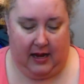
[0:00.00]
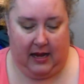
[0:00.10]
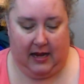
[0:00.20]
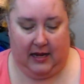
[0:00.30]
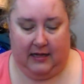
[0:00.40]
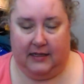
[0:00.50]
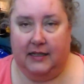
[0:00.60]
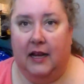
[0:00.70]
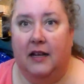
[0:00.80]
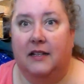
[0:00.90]
And
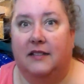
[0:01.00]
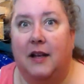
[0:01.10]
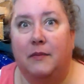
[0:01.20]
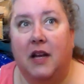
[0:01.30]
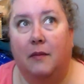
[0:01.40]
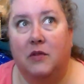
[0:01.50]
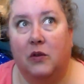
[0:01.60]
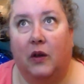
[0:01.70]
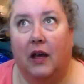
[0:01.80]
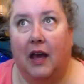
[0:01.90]
sometimes
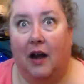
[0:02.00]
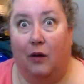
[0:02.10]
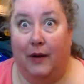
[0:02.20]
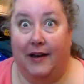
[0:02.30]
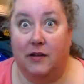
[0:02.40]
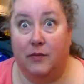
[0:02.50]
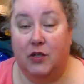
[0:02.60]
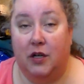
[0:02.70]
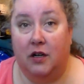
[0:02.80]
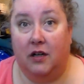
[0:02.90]
you can get a random
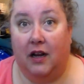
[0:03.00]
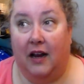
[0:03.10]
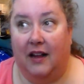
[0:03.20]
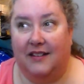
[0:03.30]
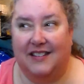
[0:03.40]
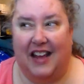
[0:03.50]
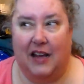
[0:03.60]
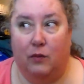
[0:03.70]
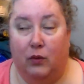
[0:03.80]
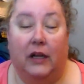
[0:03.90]
shirt and it's
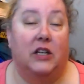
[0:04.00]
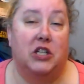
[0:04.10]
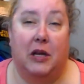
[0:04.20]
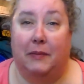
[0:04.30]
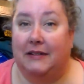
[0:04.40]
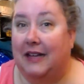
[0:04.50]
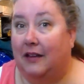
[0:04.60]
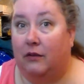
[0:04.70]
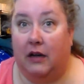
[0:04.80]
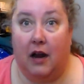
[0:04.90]
like really cheap. It's
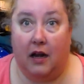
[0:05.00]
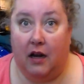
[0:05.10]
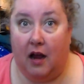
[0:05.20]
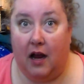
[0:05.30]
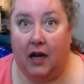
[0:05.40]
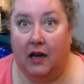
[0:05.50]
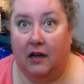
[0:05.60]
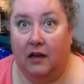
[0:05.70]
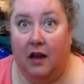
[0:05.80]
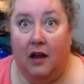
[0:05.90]
like $3.99
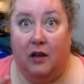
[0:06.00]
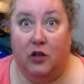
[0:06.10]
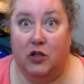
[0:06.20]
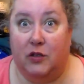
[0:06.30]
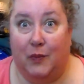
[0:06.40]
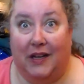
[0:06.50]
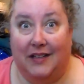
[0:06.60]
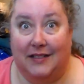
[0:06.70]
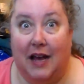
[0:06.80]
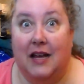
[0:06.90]
and you just pick
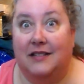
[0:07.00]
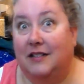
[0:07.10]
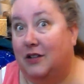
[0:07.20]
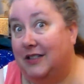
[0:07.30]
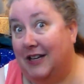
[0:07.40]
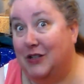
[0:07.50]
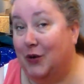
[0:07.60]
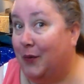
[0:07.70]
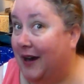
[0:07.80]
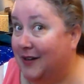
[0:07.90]
a size and they'll send
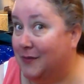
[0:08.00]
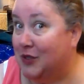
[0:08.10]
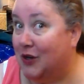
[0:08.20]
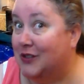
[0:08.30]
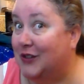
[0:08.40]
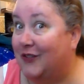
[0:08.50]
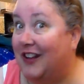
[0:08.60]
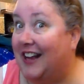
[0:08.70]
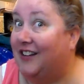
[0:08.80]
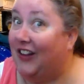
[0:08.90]
you a random shirt. So if
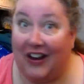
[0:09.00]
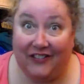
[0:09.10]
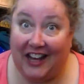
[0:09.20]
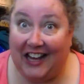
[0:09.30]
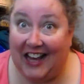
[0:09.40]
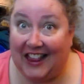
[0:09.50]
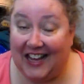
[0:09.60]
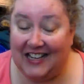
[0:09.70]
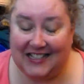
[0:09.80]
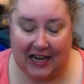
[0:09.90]
you like a lot of geeky
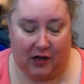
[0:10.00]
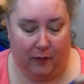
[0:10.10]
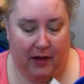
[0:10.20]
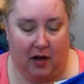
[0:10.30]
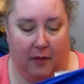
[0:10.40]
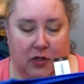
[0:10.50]
things, that could be an